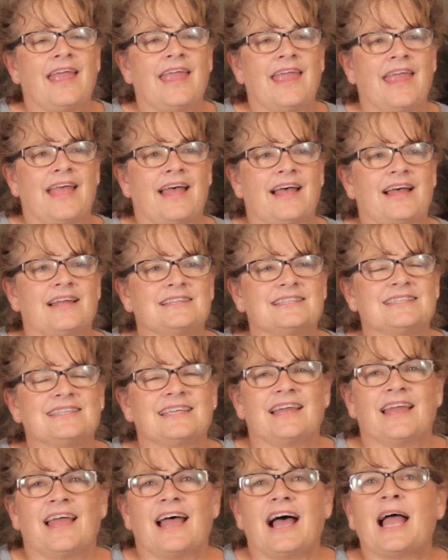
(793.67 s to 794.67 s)
And
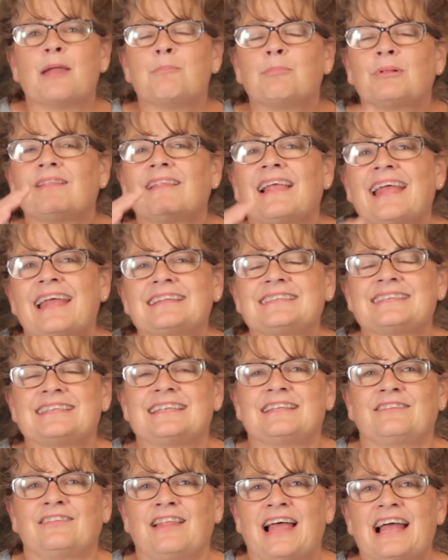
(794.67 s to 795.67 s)
I planted
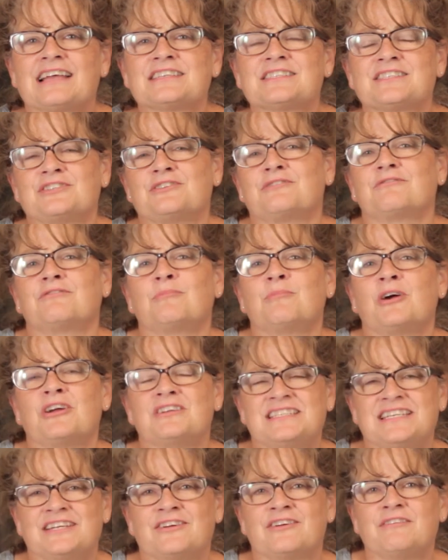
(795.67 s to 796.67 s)
it last year from our
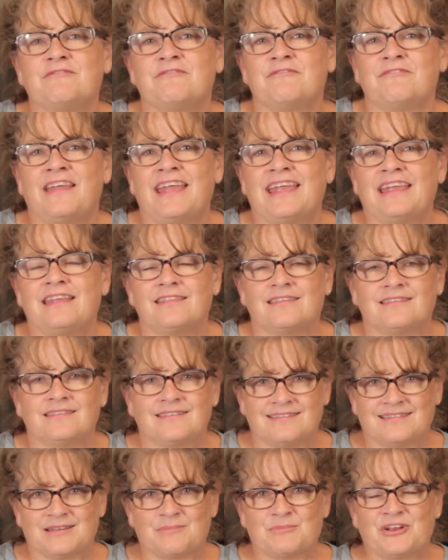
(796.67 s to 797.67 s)
Daring
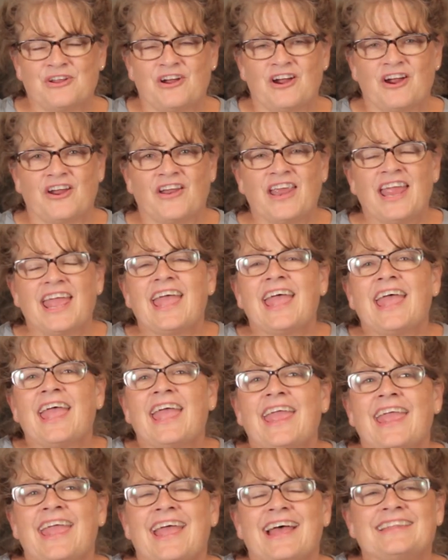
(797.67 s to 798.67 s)
Faith seminar.
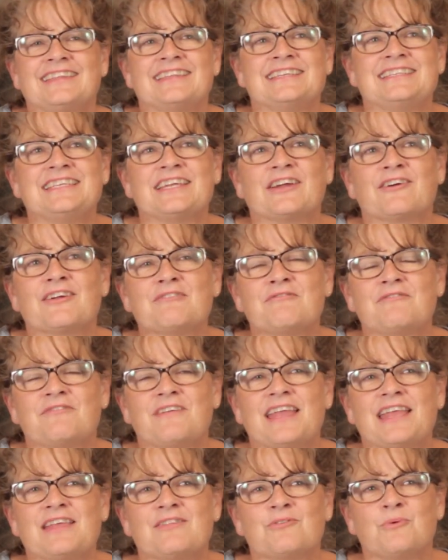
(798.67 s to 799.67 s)
And the Daring
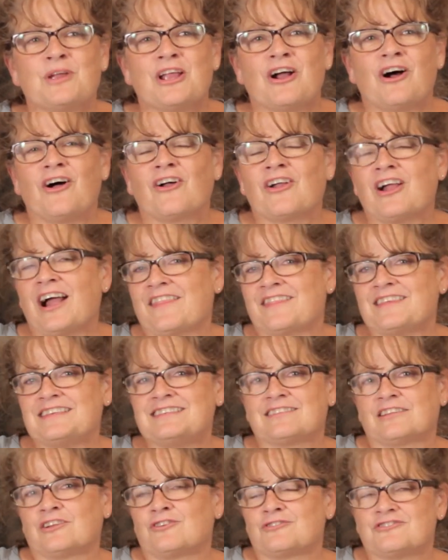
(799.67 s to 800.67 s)
Faith, we all got
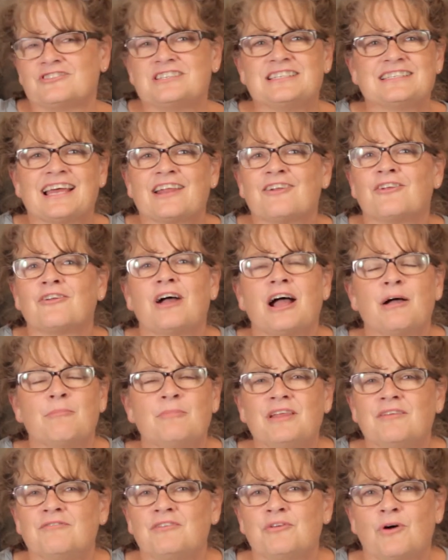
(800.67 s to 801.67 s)
these little trees. I don't know how
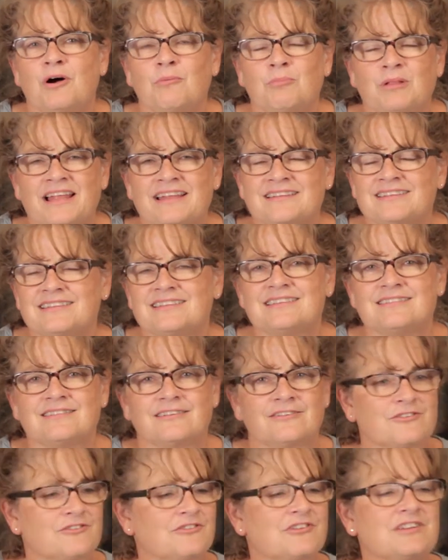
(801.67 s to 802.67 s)
many of you all planted these
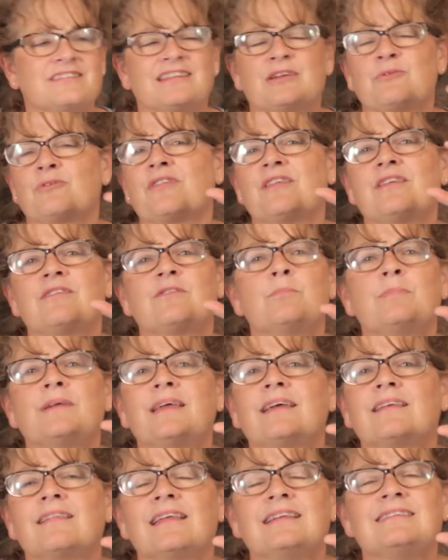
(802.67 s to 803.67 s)
little trees. They were this
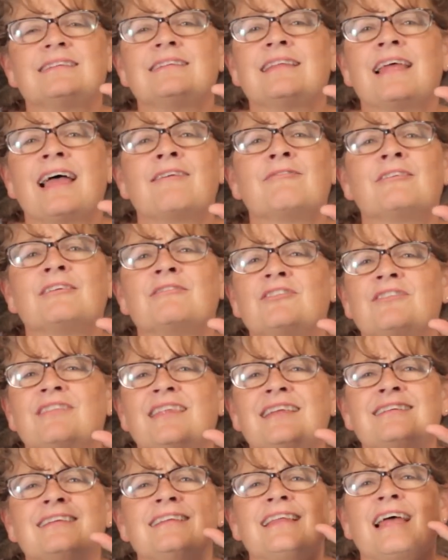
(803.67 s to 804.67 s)
big. They didn't have a
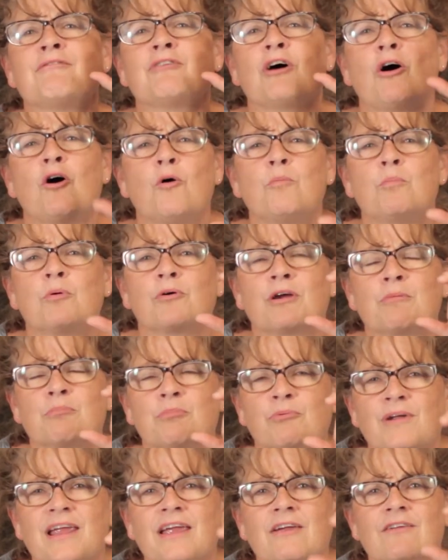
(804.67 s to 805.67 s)
they didn't have a hope or a
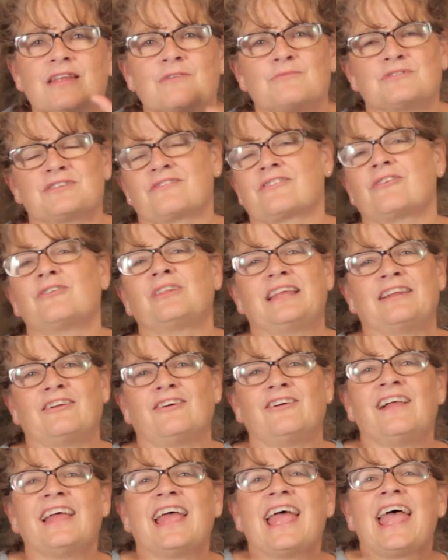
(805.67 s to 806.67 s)
prayer. They were so
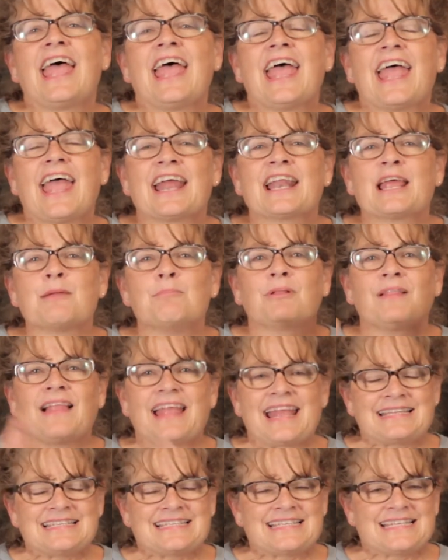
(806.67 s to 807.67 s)
little. And I
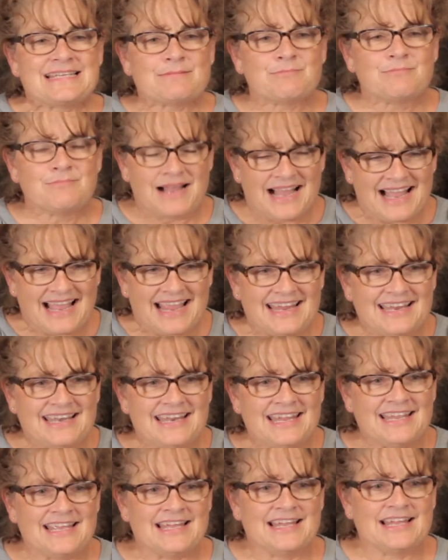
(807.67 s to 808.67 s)
planted it
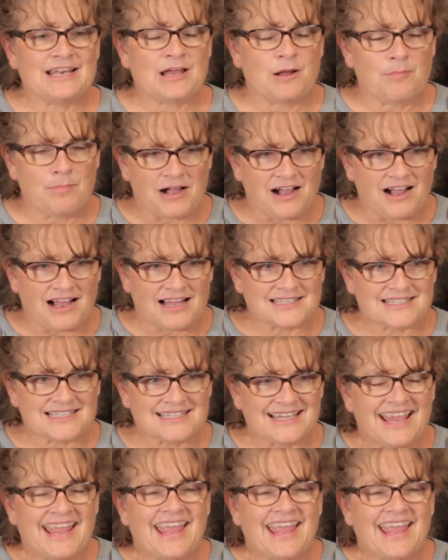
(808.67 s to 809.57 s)
mine in a pot.